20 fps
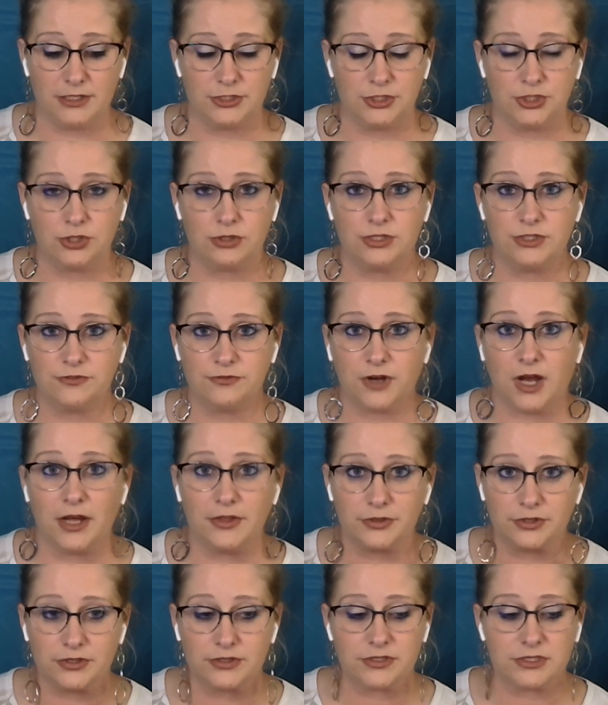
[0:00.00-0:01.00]
Church
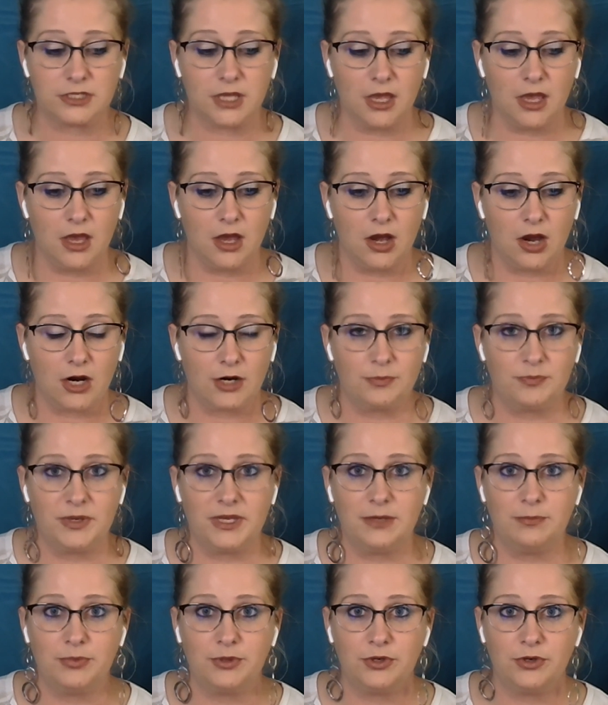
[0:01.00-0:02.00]
fathers are
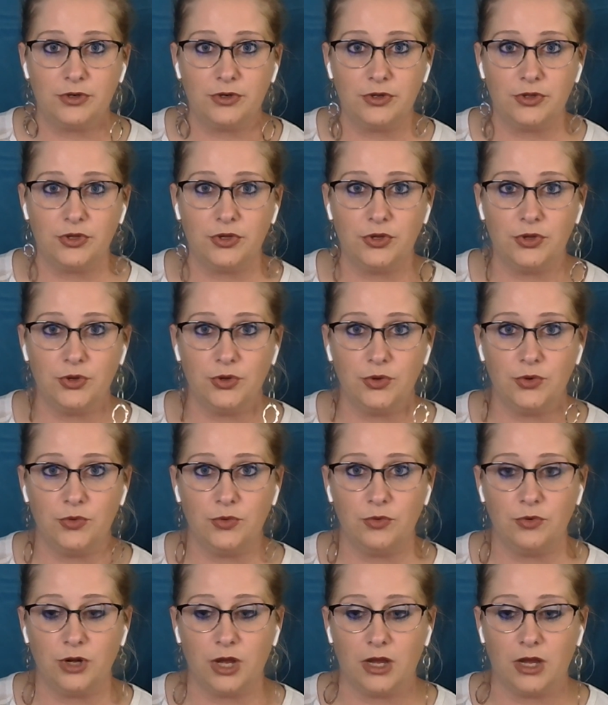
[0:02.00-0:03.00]
people who
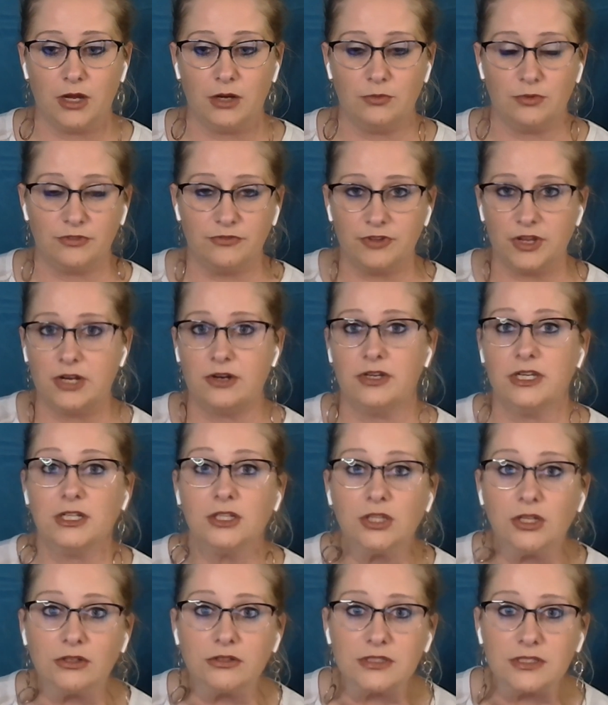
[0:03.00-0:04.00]
were very
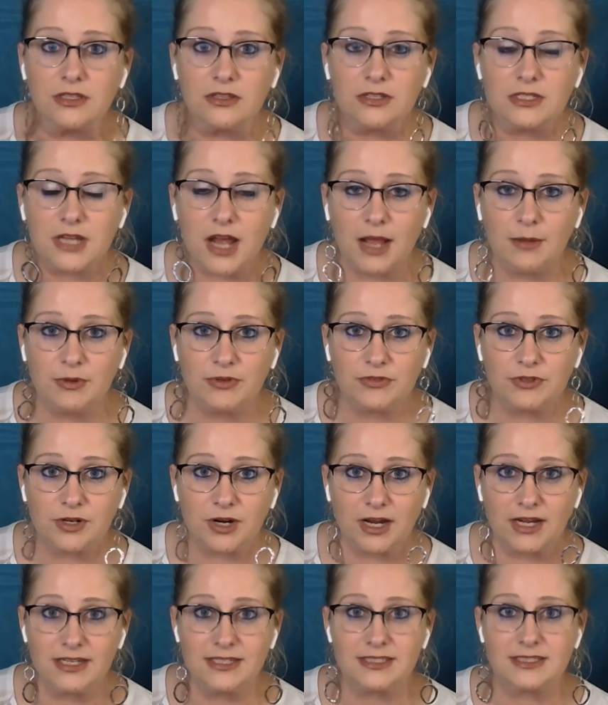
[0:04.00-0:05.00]
close to the time of
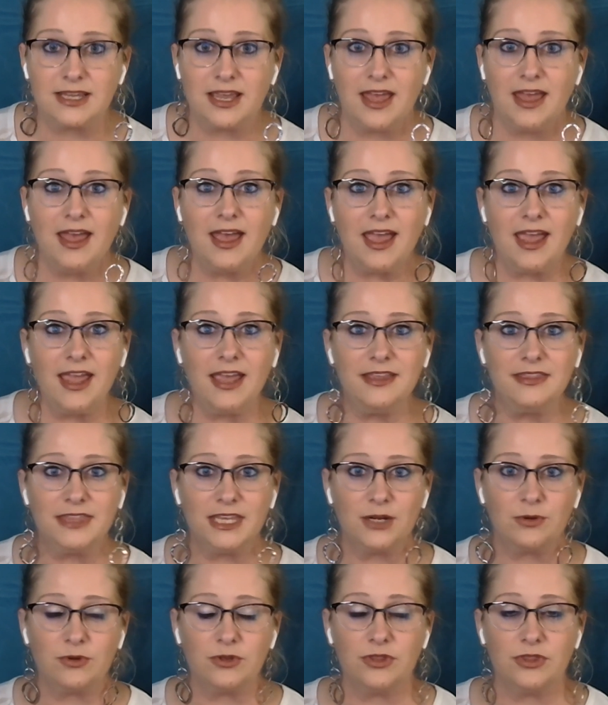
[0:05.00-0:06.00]
Christ, and
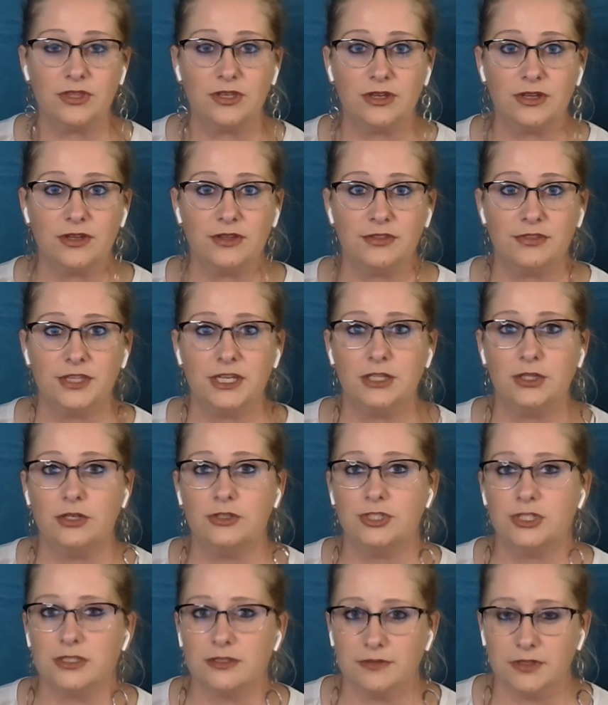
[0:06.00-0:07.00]
they were the
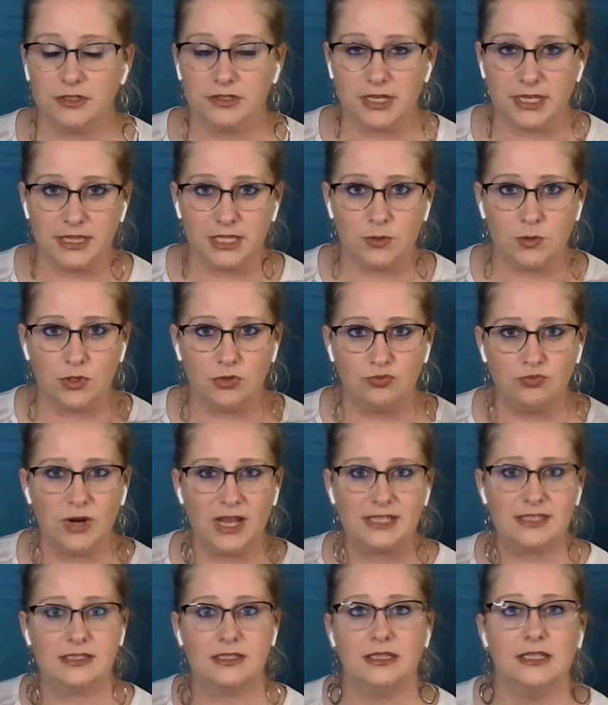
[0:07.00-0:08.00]
theologians of their day. They were
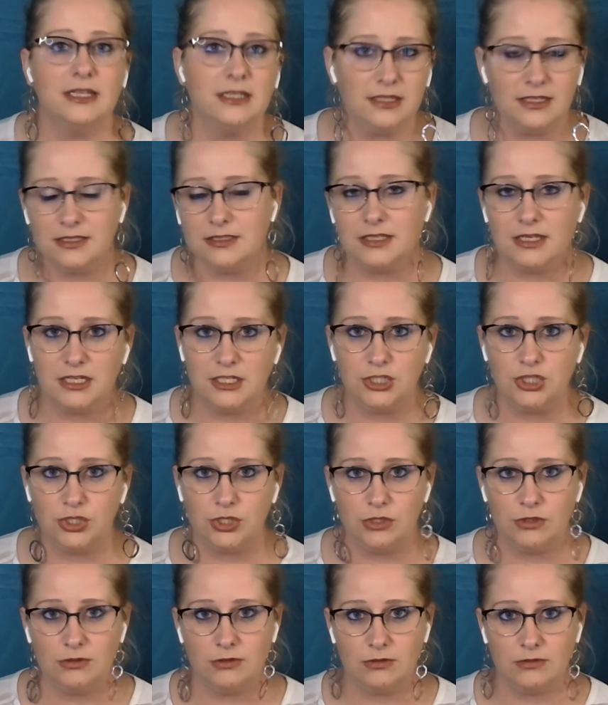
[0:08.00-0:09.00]
wrestling these
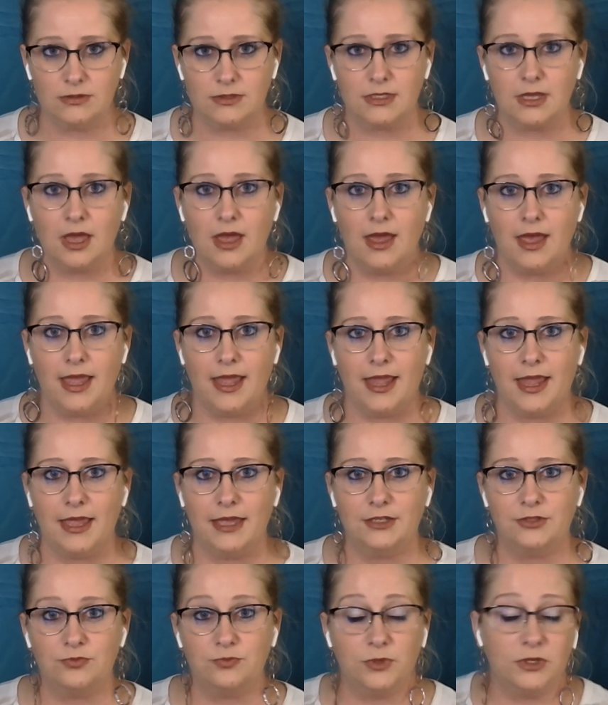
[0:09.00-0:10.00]
issues
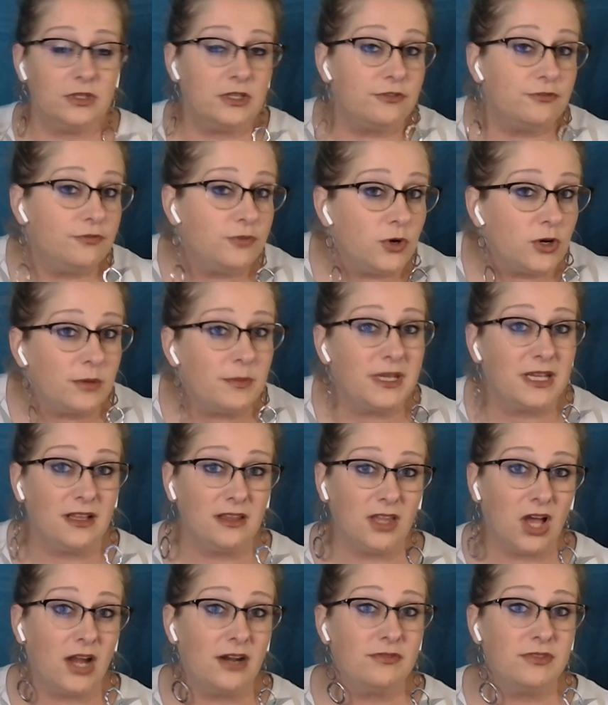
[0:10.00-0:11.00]
and really forming a
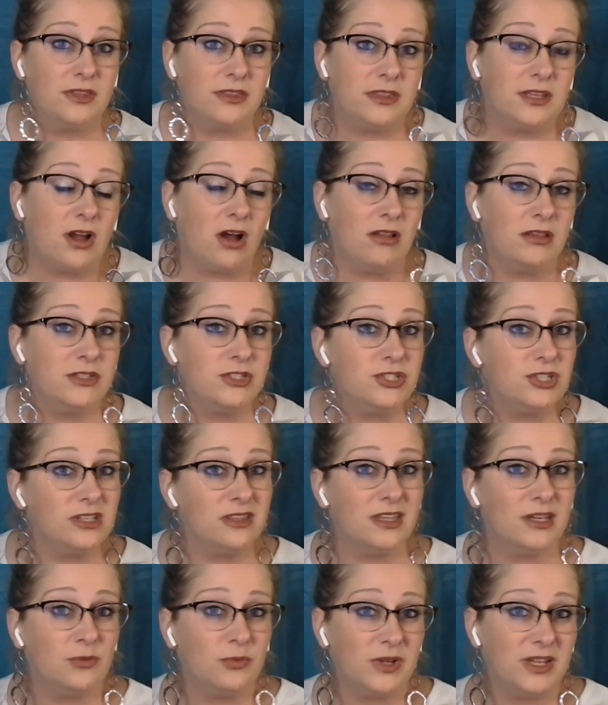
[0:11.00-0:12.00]
lot of the theology
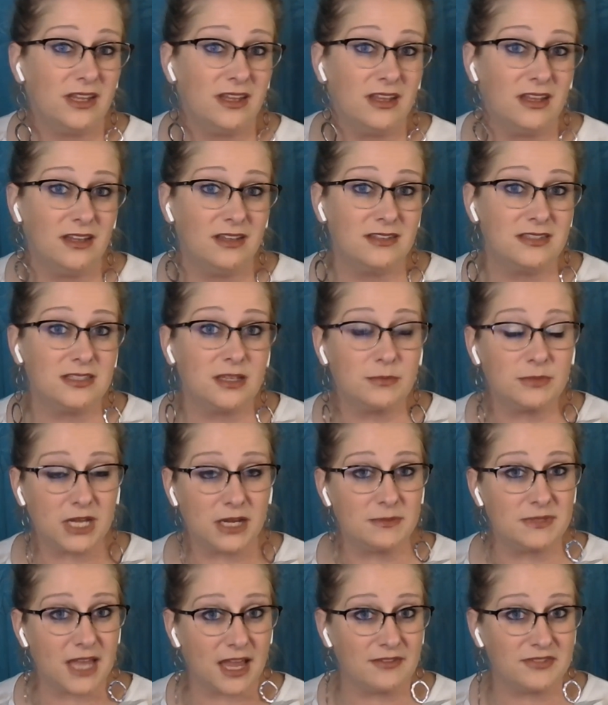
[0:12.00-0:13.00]
that we
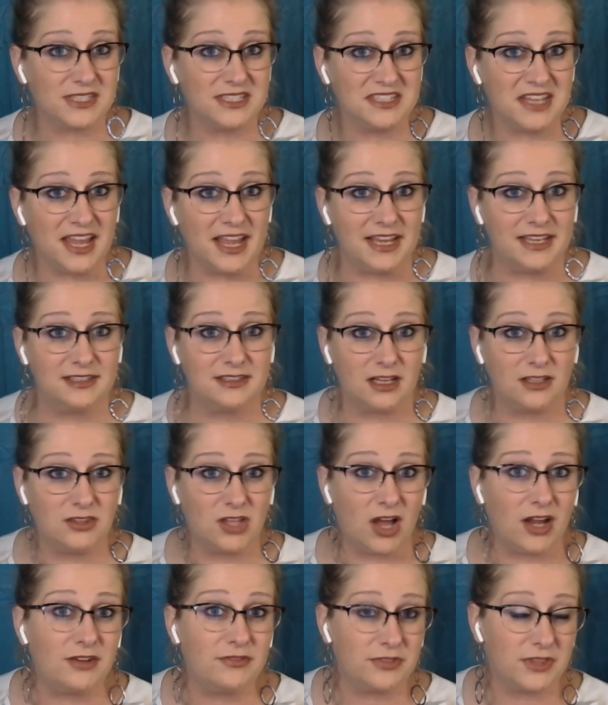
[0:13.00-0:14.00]
sometimes have today, a
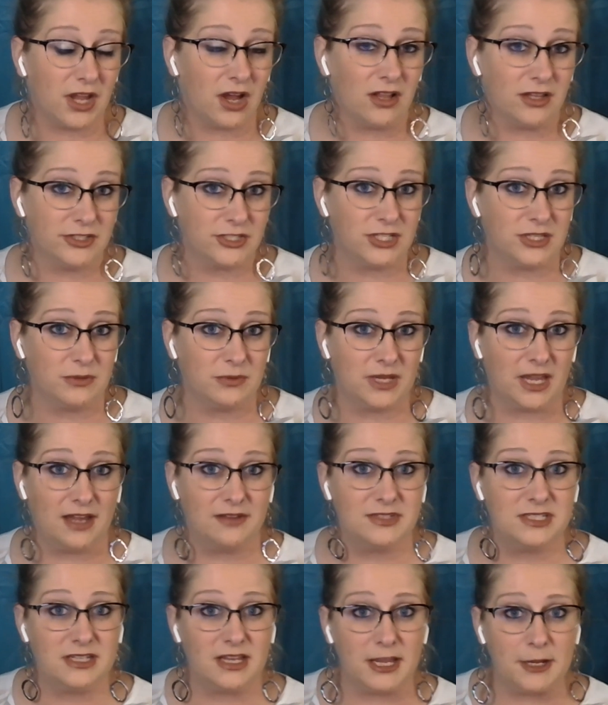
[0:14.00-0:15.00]
lot of theology that we
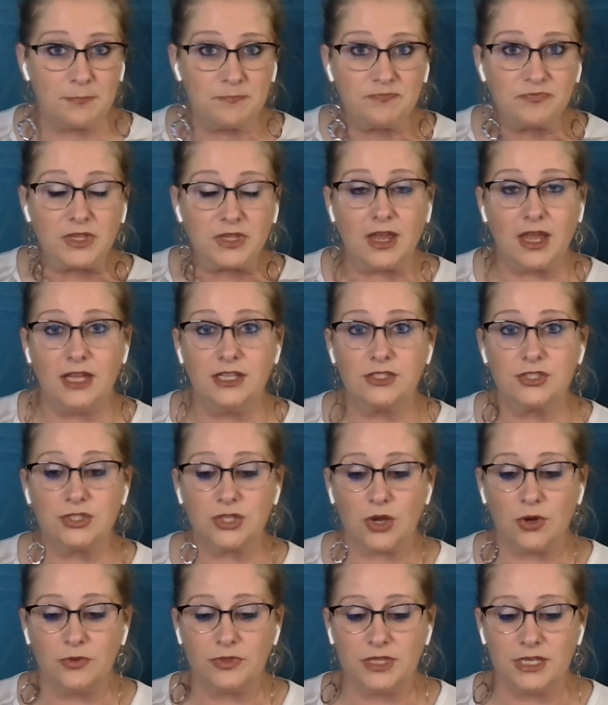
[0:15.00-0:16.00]
have today. And
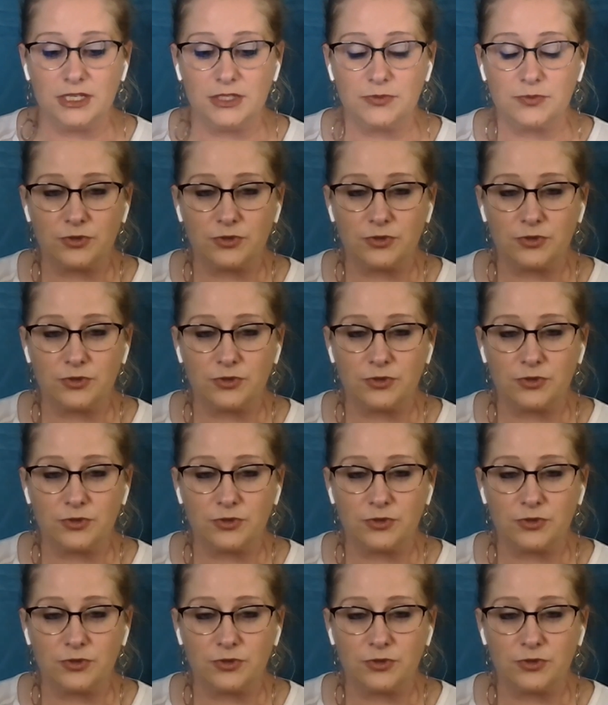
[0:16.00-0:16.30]
so these